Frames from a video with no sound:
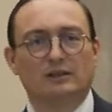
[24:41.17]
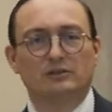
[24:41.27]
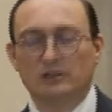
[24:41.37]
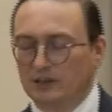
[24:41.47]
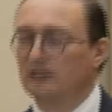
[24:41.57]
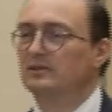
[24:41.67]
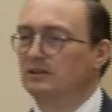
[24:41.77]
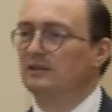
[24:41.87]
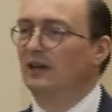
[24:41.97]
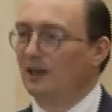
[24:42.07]
Says, yes,
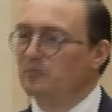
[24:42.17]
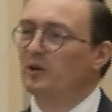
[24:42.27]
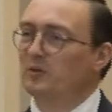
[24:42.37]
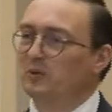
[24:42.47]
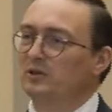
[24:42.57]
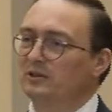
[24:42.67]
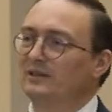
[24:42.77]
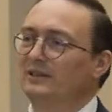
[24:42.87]
I am brainwashed.